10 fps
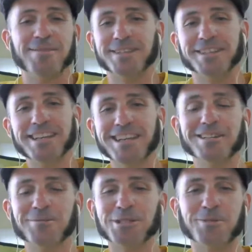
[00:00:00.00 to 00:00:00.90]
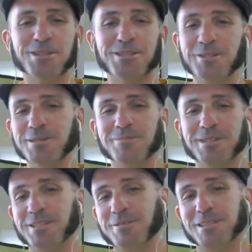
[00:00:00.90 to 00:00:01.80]
and which ones we
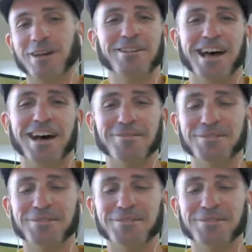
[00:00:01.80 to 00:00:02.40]
do and don't have.